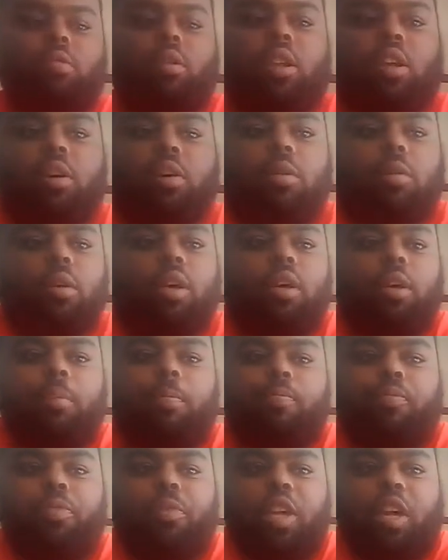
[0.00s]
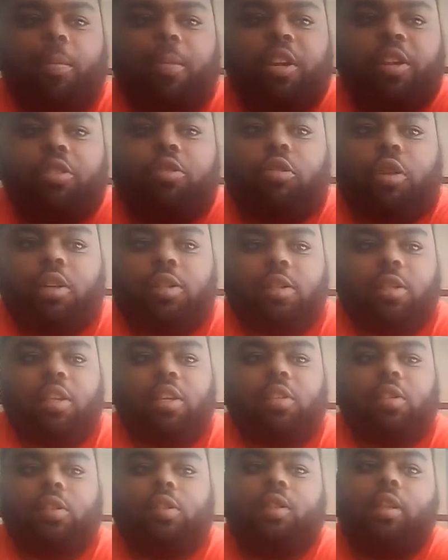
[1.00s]
You know, um, I'm gonna address
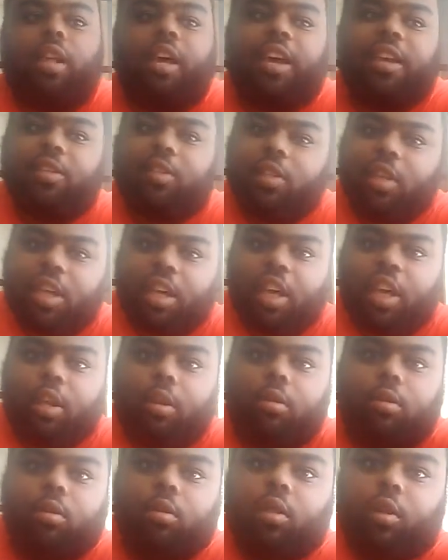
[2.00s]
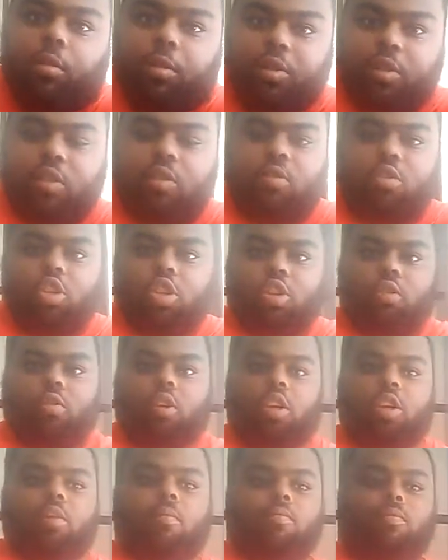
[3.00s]
this. Last night there was a
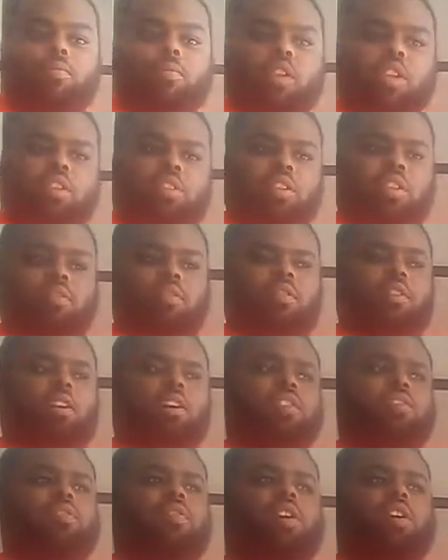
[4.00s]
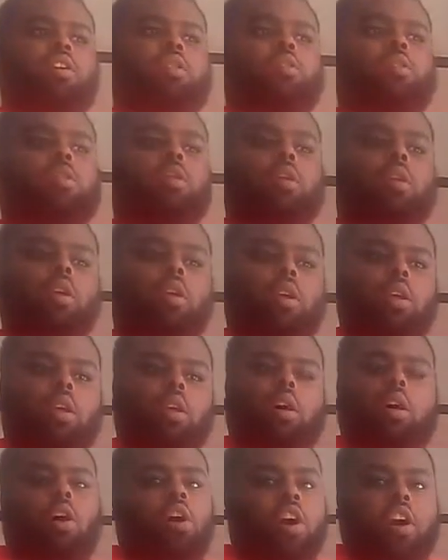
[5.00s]
shooting in, in Las Vegas.
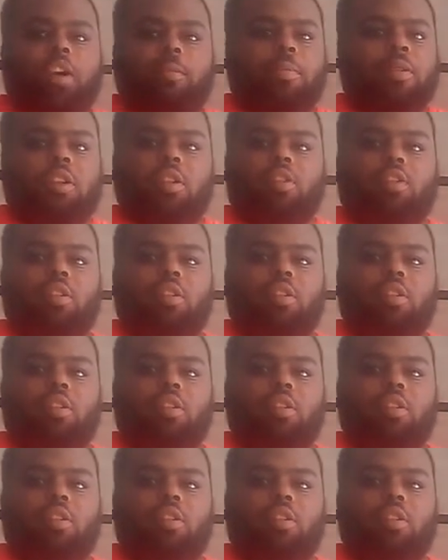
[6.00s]
R.I.P.